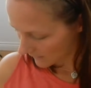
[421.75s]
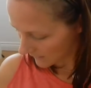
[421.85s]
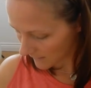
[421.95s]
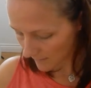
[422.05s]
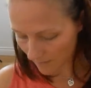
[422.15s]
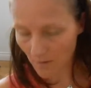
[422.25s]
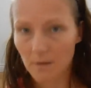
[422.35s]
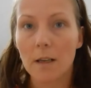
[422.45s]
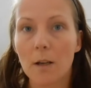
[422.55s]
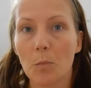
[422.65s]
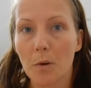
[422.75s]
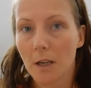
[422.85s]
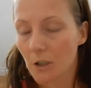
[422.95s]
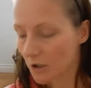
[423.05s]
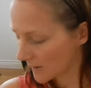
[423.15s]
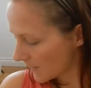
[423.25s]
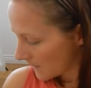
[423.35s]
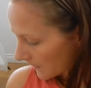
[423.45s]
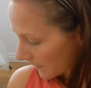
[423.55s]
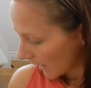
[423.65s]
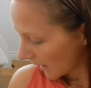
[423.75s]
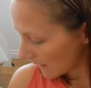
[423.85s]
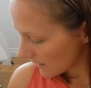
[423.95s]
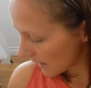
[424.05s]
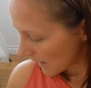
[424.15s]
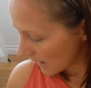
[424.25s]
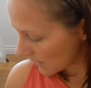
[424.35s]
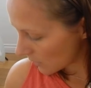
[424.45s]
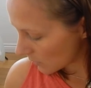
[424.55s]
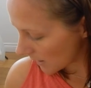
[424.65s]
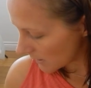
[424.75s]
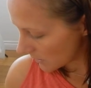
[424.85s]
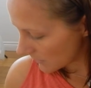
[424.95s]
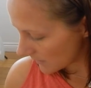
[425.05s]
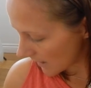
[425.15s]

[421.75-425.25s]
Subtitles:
Let's give those a little brush. And then what I do